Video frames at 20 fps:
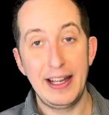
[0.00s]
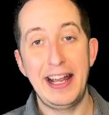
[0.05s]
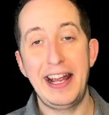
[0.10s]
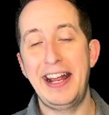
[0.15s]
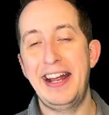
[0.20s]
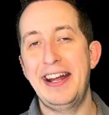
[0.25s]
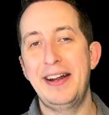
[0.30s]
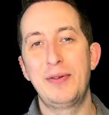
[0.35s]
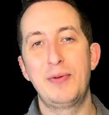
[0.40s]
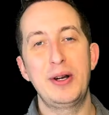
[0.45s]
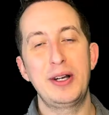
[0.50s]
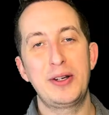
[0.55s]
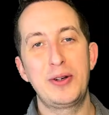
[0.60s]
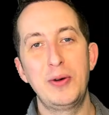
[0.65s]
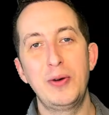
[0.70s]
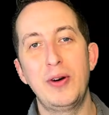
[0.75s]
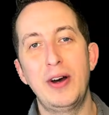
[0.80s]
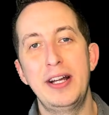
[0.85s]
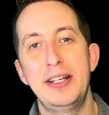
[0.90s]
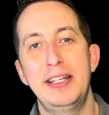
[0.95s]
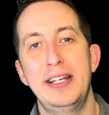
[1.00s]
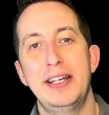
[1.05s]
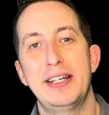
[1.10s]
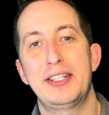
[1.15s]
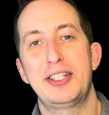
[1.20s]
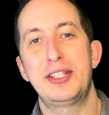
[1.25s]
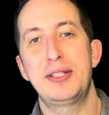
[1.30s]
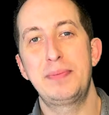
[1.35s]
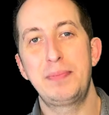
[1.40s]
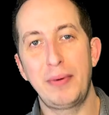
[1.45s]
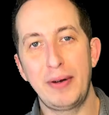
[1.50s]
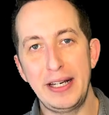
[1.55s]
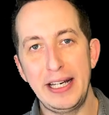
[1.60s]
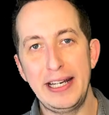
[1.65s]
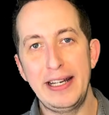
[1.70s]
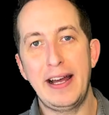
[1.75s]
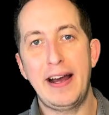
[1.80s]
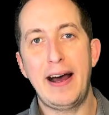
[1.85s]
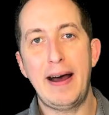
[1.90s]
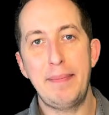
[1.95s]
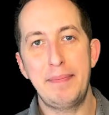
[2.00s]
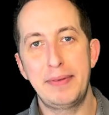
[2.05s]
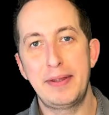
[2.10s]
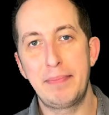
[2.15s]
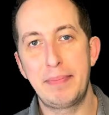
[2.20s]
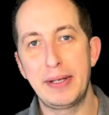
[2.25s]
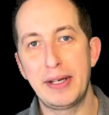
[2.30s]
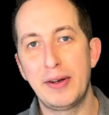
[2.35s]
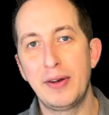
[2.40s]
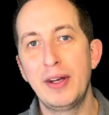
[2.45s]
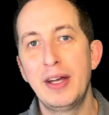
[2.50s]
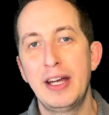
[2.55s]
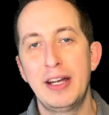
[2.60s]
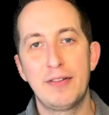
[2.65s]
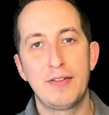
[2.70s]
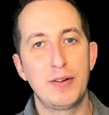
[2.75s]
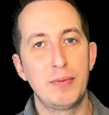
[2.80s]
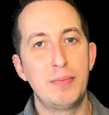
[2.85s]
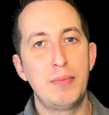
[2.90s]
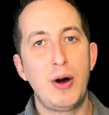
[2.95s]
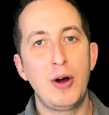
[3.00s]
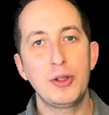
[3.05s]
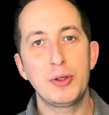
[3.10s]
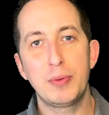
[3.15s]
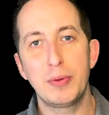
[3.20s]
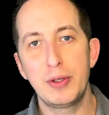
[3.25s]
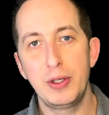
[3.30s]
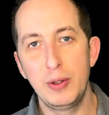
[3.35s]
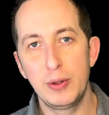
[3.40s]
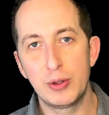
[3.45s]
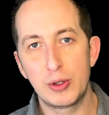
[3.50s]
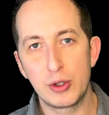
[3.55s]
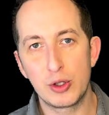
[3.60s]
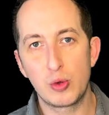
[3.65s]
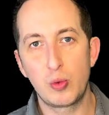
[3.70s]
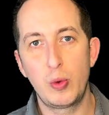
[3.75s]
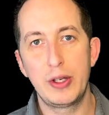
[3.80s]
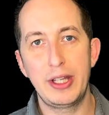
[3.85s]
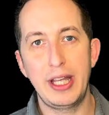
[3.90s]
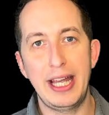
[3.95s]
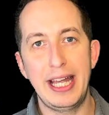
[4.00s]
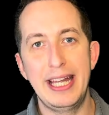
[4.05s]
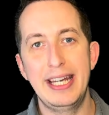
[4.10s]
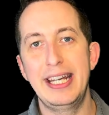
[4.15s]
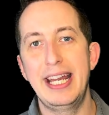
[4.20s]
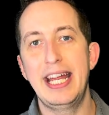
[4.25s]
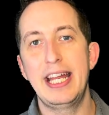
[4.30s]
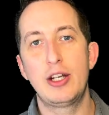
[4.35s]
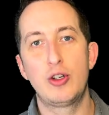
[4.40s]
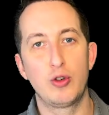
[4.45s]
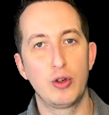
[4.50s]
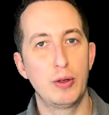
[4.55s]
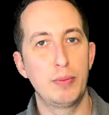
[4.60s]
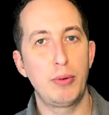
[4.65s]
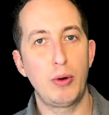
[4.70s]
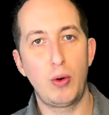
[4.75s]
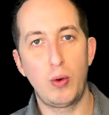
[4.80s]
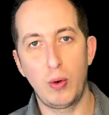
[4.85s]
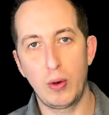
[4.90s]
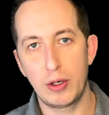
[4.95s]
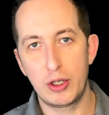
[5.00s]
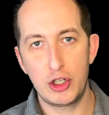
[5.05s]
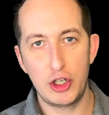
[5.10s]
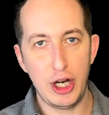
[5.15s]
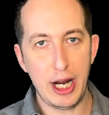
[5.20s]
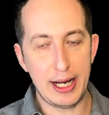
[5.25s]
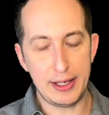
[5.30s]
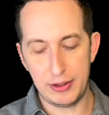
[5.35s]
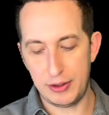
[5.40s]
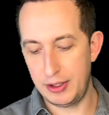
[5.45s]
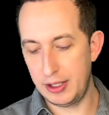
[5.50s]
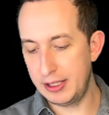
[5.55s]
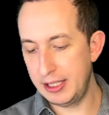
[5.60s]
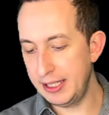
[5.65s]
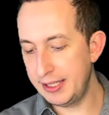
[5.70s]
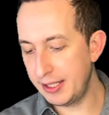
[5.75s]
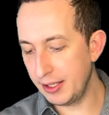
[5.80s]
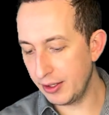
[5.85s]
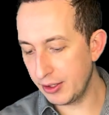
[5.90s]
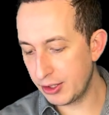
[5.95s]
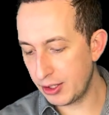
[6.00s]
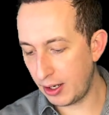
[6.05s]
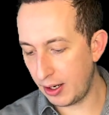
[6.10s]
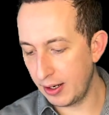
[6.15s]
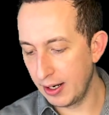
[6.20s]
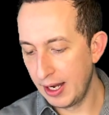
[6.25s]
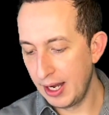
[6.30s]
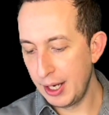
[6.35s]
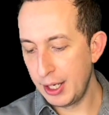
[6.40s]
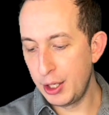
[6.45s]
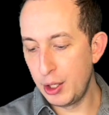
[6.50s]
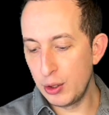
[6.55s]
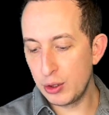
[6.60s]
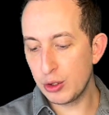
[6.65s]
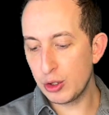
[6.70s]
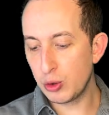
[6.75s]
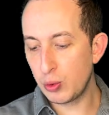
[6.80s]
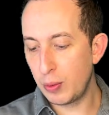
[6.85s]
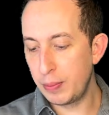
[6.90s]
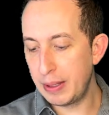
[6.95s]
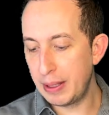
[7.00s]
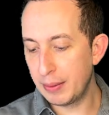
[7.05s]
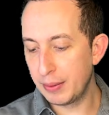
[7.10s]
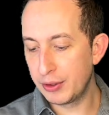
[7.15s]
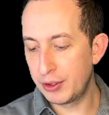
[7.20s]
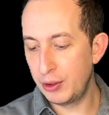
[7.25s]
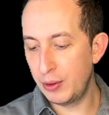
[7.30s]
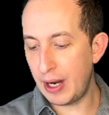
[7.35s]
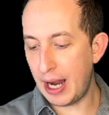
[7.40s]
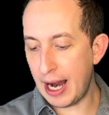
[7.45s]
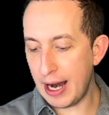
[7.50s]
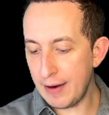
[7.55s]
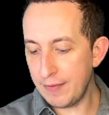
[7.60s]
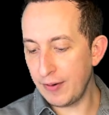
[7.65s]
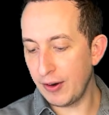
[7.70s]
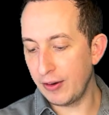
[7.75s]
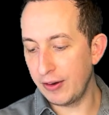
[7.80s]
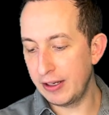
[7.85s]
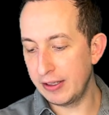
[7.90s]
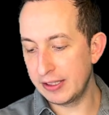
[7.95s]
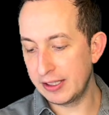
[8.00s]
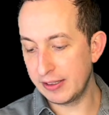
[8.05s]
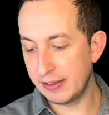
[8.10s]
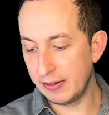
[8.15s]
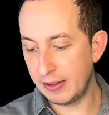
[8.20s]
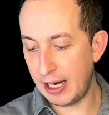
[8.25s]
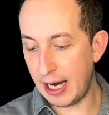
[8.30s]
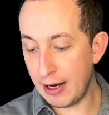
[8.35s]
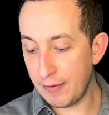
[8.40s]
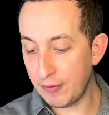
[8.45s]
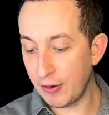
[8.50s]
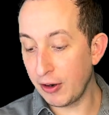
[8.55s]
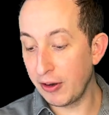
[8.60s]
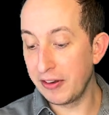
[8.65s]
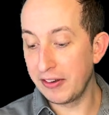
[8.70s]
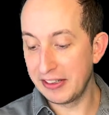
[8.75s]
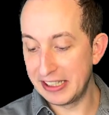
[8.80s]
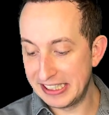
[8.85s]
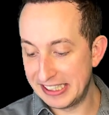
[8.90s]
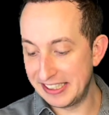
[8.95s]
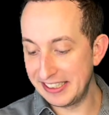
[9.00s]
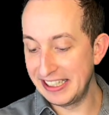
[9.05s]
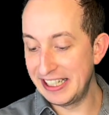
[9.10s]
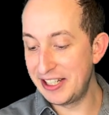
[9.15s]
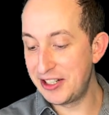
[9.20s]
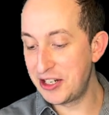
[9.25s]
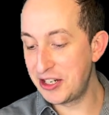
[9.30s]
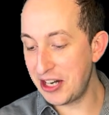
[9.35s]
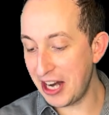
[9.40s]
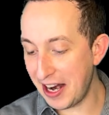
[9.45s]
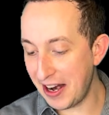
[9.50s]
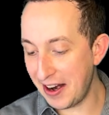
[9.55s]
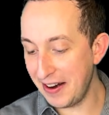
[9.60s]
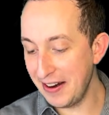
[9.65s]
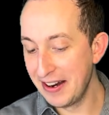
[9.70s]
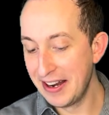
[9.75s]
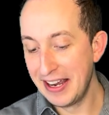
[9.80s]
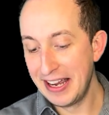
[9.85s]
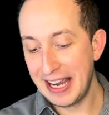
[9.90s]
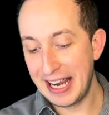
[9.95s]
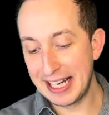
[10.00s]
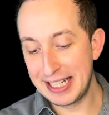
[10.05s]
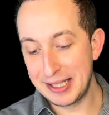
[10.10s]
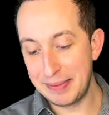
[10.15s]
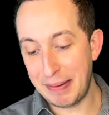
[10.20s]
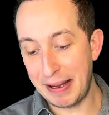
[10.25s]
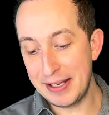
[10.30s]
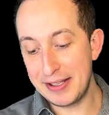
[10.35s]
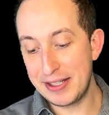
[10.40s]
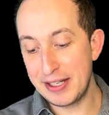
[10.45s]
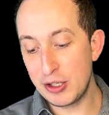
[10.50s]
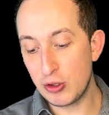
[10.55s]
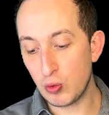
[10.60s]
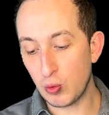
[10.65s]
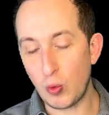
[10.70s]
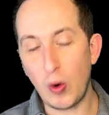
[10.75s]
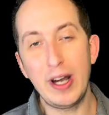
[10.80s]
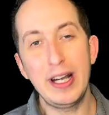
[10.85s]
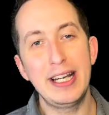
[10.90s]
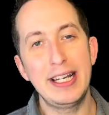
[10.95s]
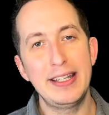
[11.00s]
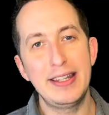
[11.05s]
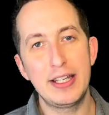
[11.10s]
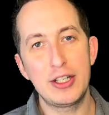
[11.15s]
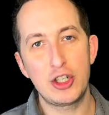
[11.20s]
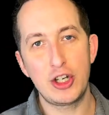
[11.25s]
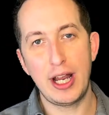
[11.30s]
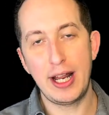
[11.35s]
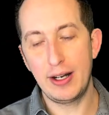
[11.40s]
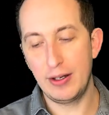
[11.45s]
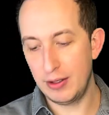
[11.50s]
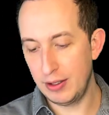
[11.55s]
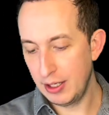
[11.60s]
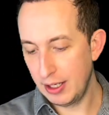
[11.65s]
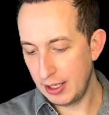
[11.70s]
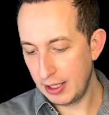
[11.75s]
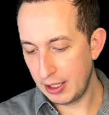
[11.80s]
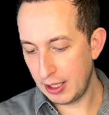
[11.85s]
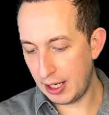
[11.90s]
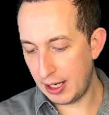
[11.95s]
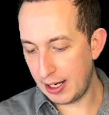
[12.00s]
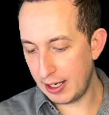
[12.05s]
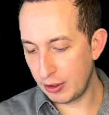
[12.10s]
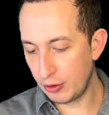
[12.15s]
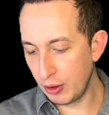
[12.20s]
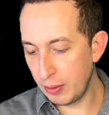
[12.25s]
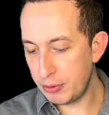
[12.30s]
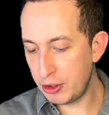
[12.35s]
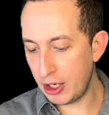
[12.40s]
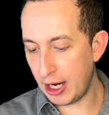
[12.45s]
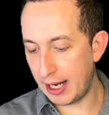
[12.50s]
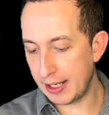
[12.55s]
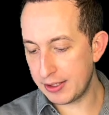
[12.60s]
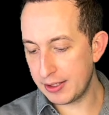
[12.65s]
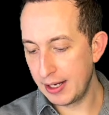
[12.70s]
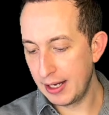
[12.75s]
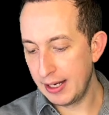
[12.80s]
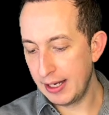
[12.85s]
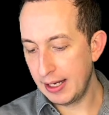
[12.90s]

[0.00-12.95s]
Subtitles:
And what a cool idea, splitting up the bill for multiple users within a group or chat. So the details are, users will be able to effortlessly share expenses right in the channel group chats.